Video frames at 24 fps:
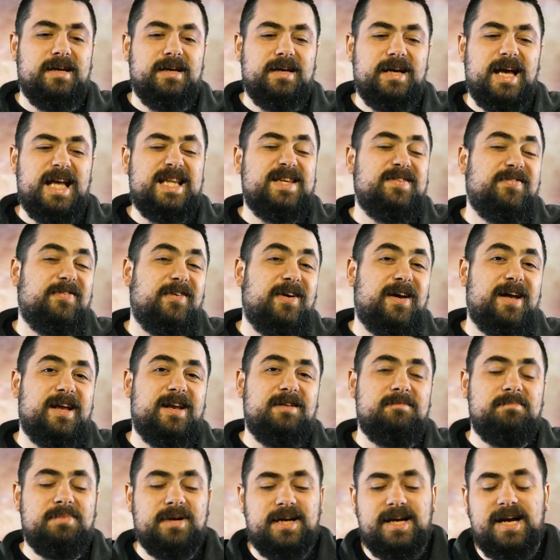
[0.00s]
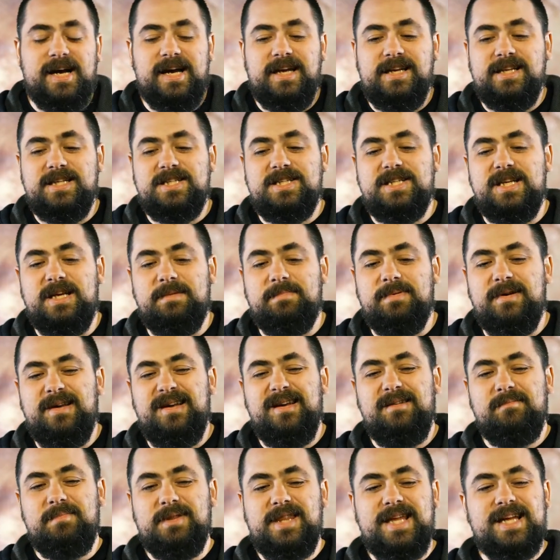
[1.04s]
It's fun, but kind of cheap.
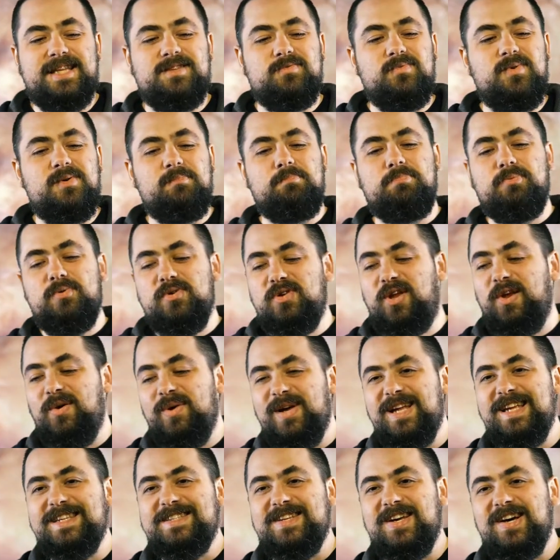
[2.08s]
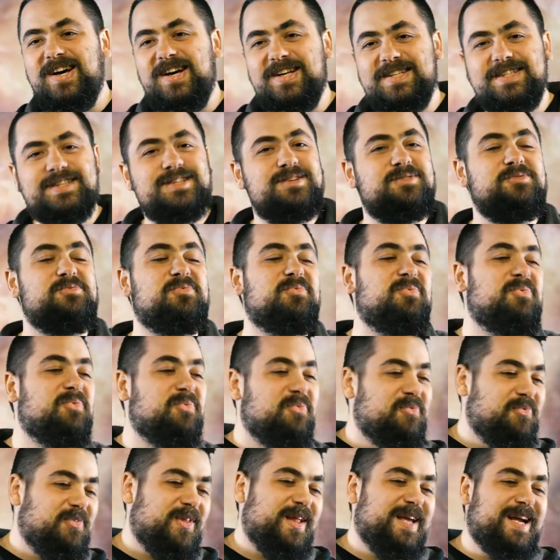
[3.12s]
But that's where Bruce Willis also
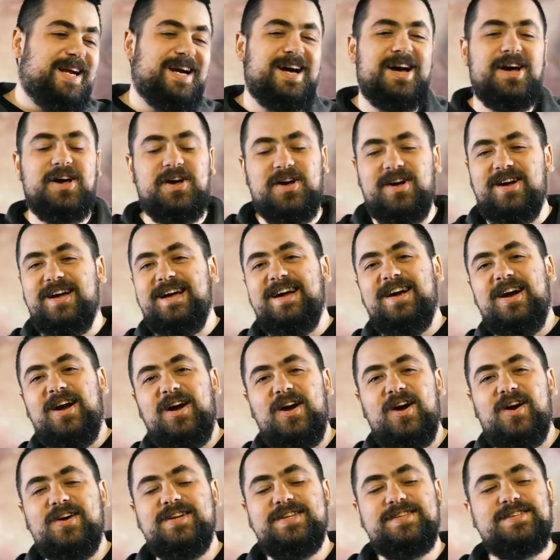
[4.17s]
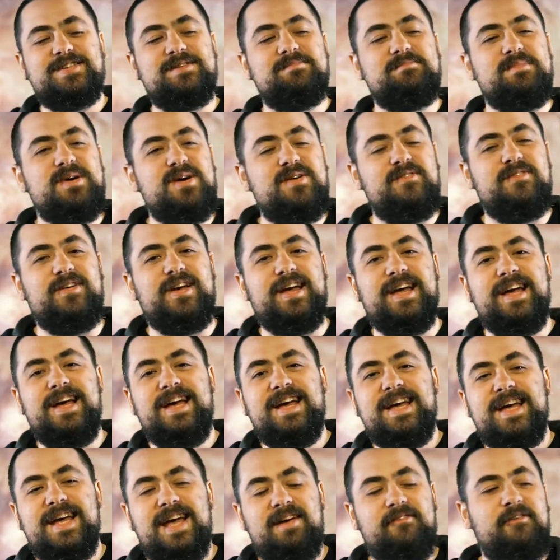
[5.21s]
like hurts the movie.
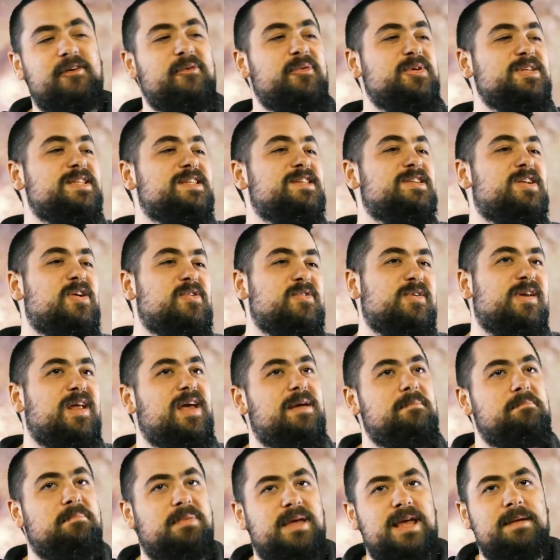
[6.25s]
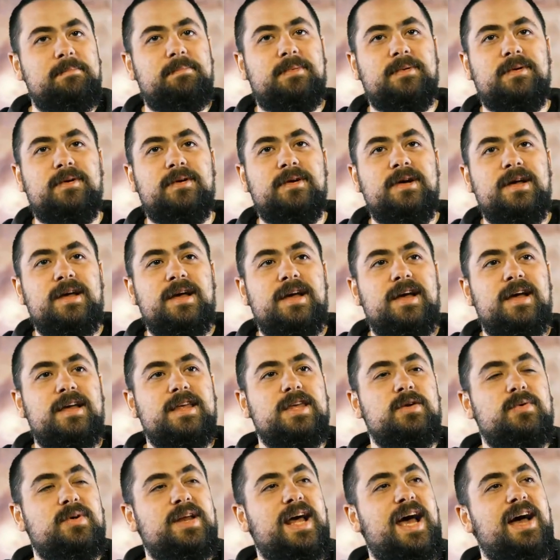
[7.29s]
If it was no-name people,
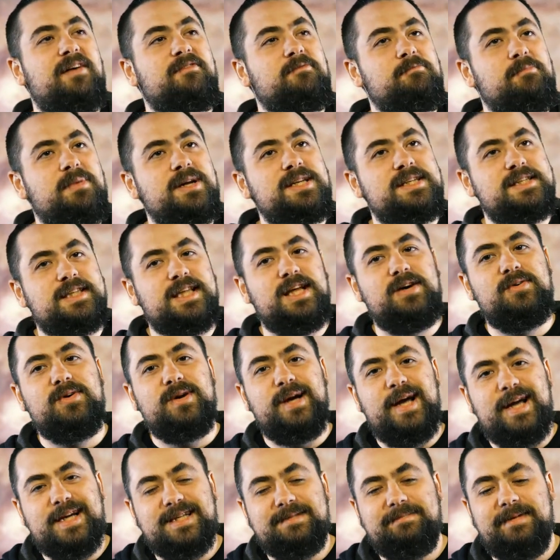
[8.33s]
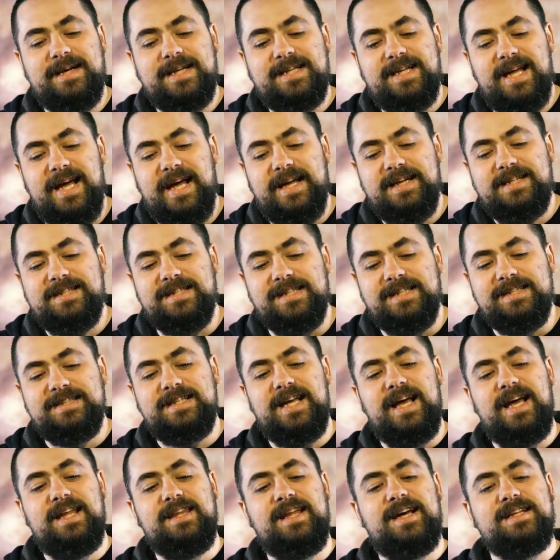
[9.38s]
you would have much lower expectations,
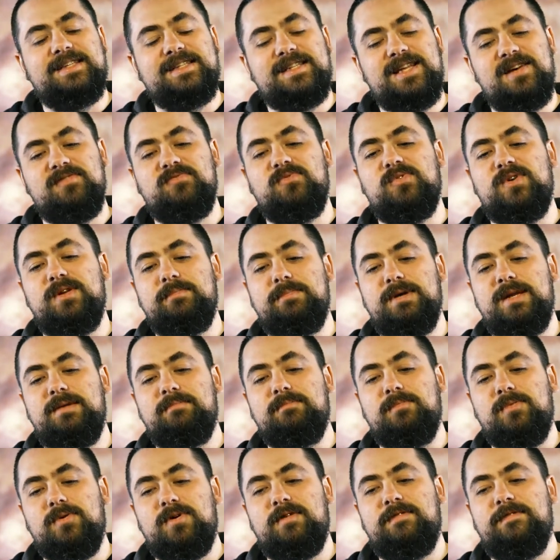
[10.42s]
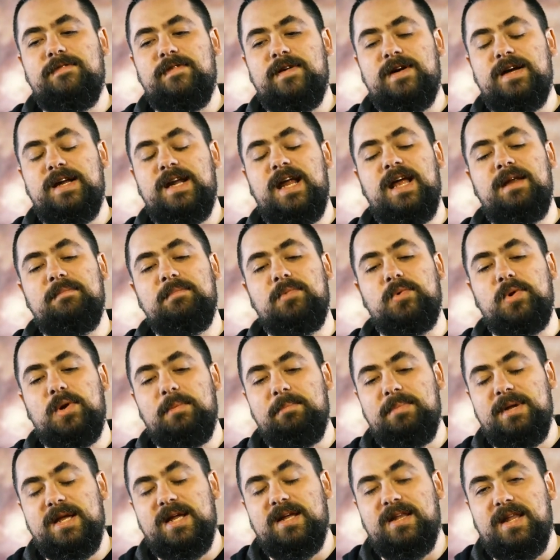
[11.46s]
and that stuff would have been more fun and more
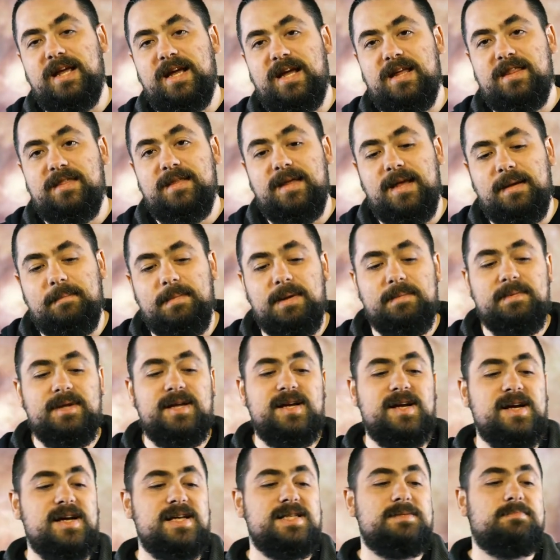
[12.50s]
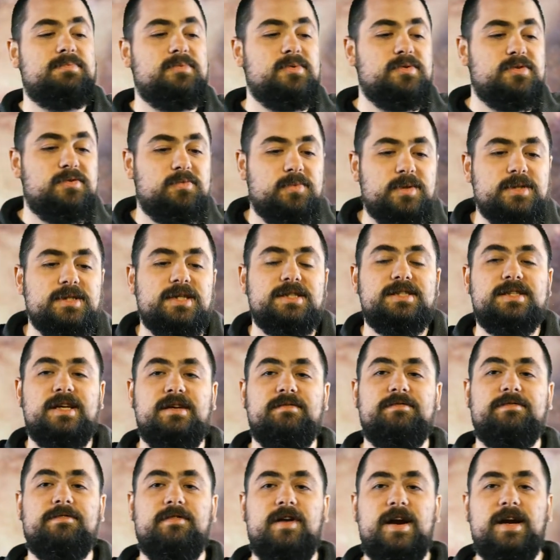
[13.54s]
appealing, I think. But because Bruce Willis and
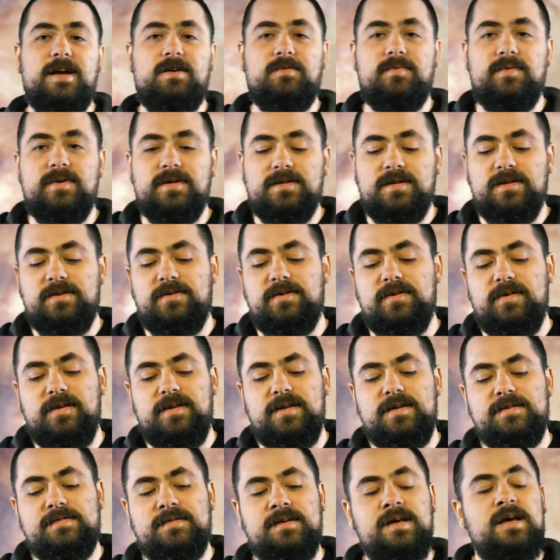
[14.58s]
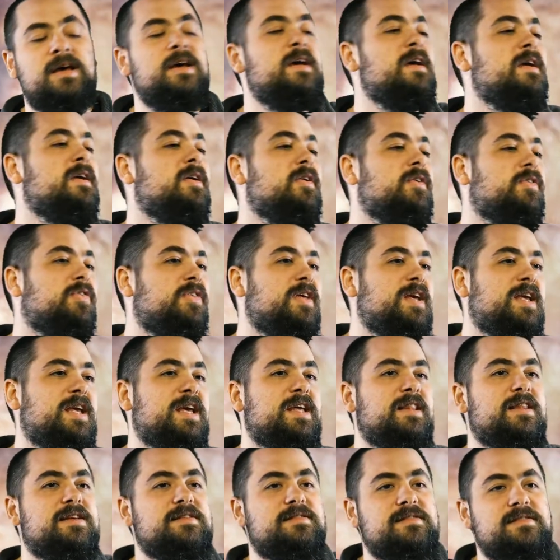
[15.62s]
Frank Grillo are in this, you're
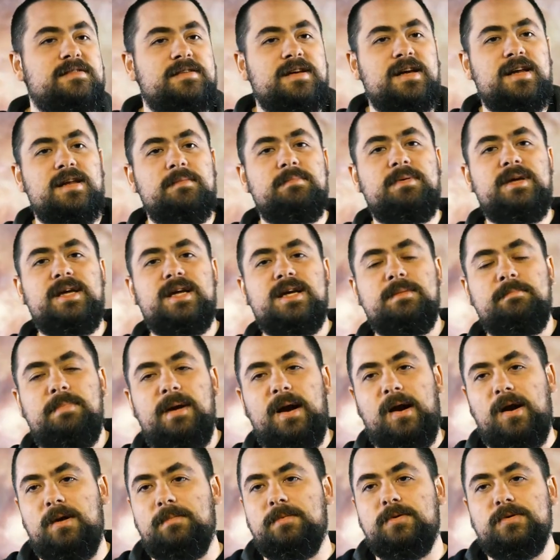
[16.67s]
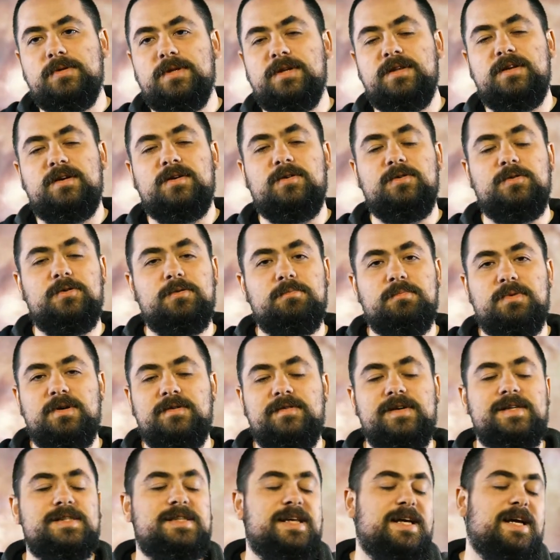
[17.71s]
thinking this is going to be comparable to their old
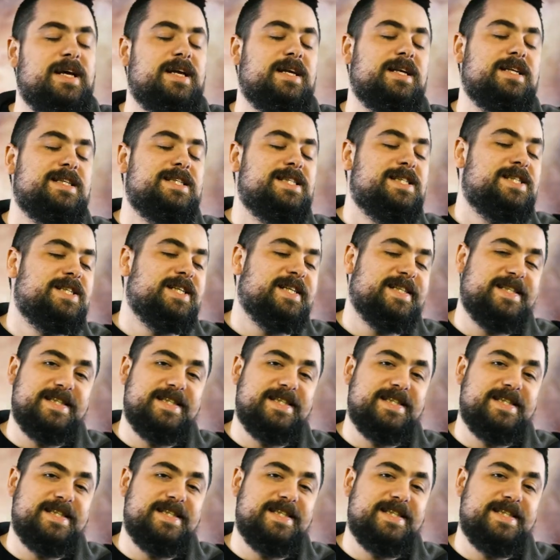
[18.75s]
movies, and it's just